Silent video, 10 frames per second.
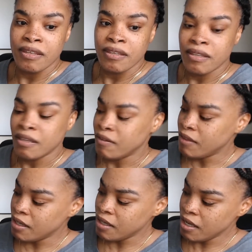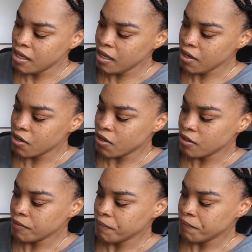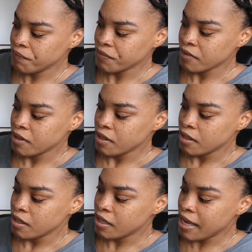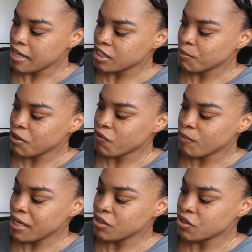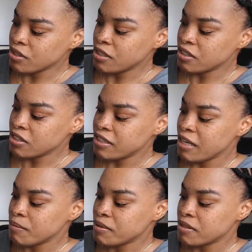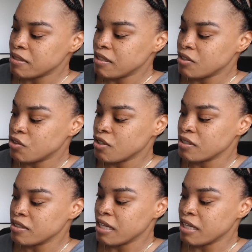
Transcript: And then here, it has some information and steps that you're going to take.